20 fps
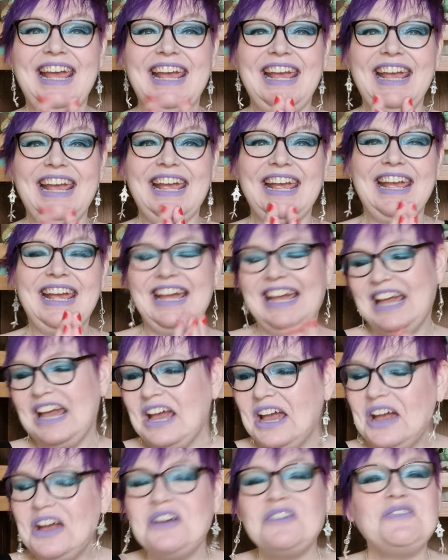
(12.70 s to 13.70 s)
Yay!
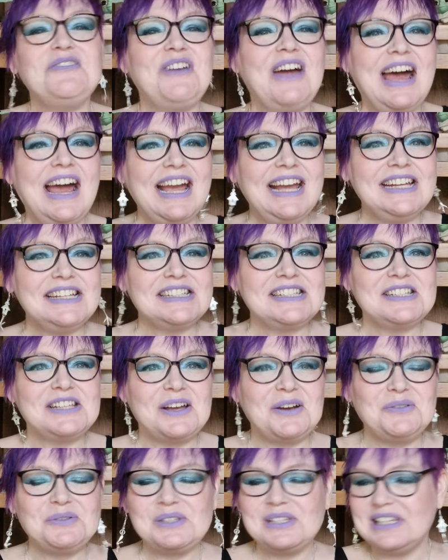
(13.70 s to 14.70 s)
Right,
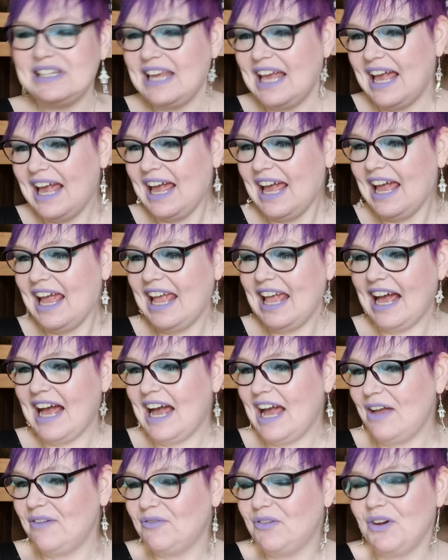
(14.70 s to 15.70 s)
so today
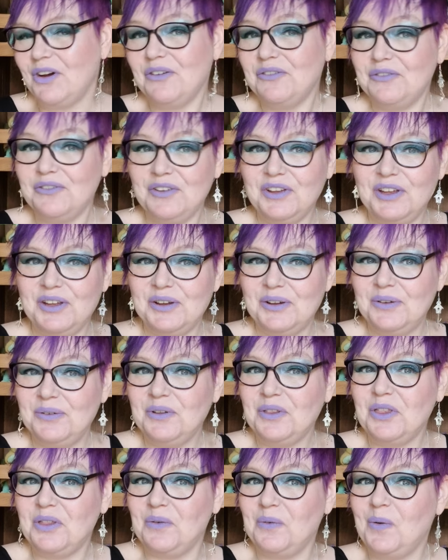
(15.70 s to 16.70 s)
I've got for you
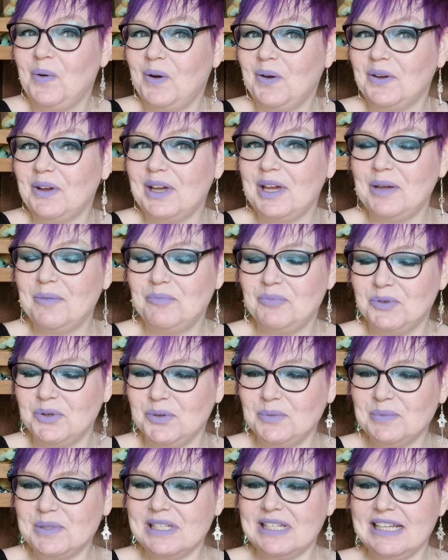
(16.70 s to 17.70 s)
the Wonky
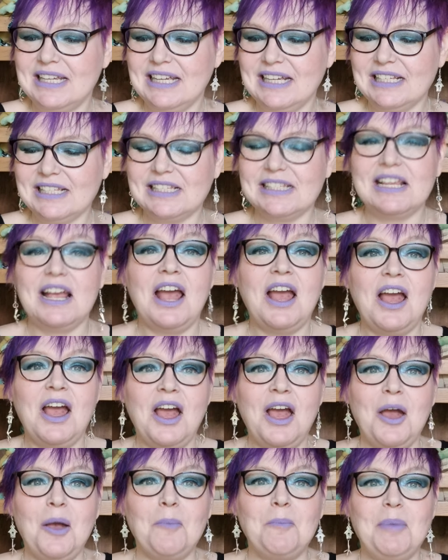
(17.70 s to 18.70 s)
Broomsticks
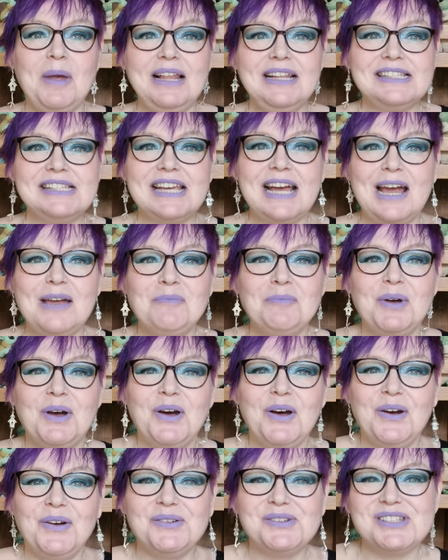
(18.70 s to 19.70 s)
Beltane
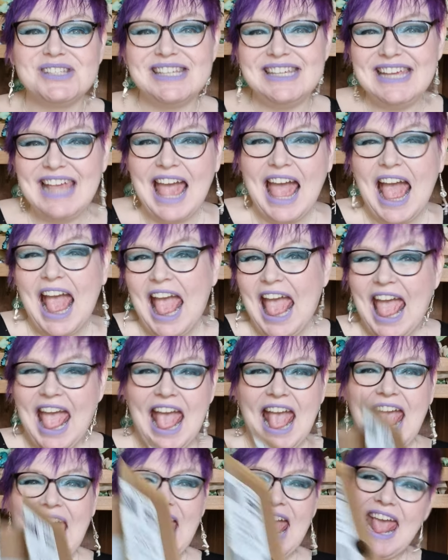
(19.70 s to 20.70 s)
box.
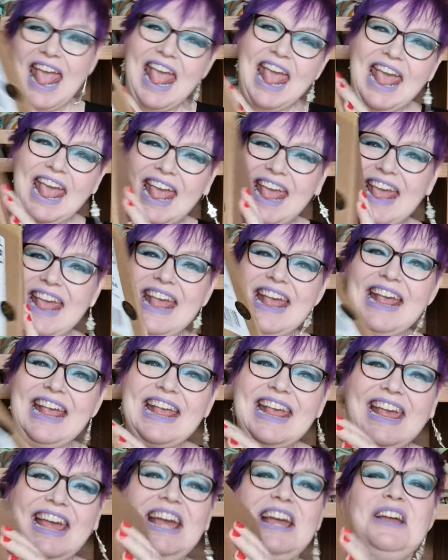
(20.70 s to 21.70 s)

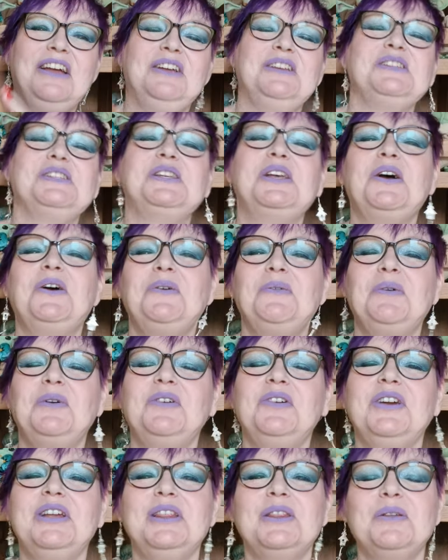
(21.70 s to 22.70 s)
Yay! So
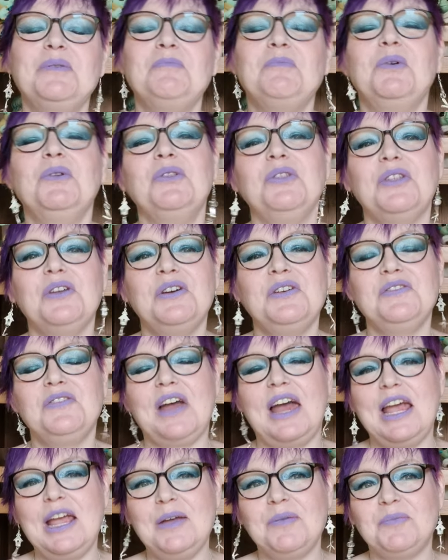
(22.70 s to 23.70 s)
we're in the month of
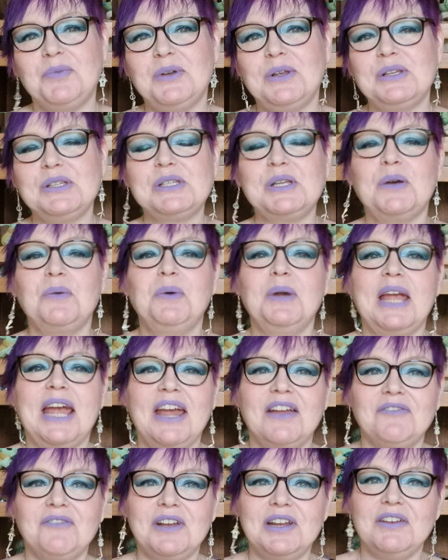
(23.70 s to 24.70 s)
April, so we're
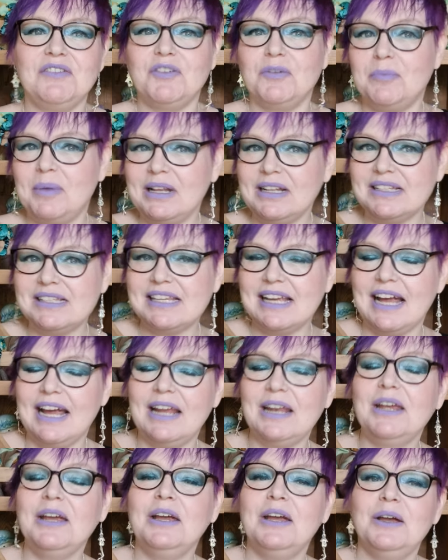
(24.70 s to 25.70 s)
getting ready for
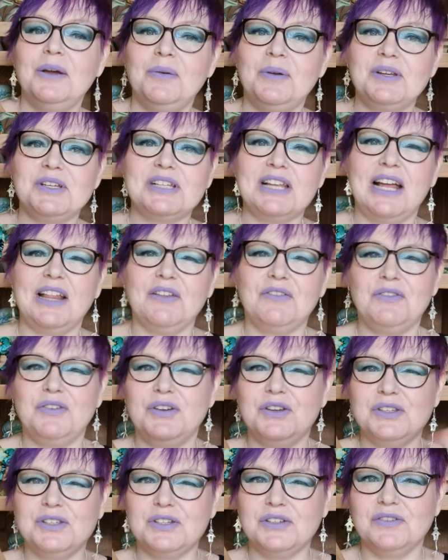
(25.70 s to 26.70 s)
Beltane, which is like the
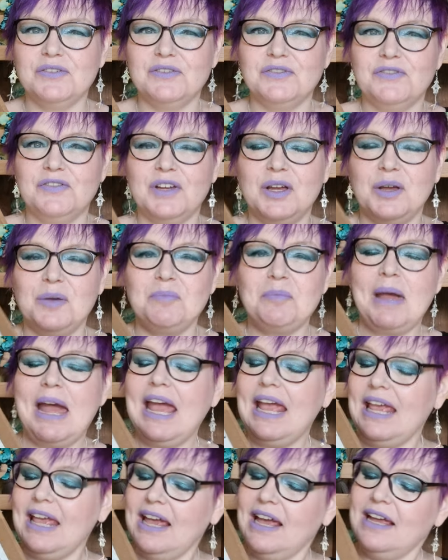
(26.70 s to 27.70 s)
1st of
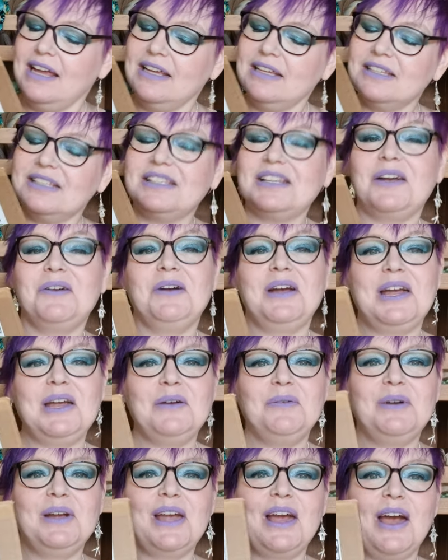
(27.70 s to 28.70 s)
May. So
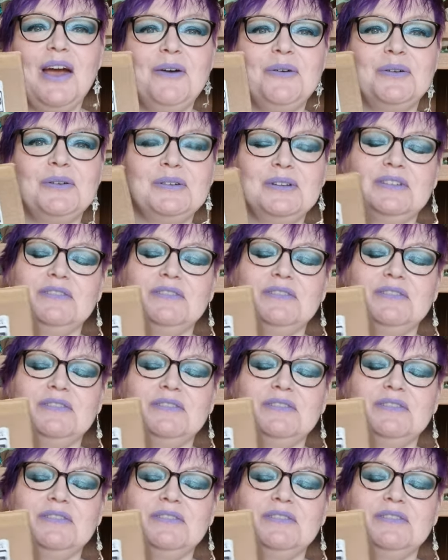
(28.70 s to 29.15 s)
here we go.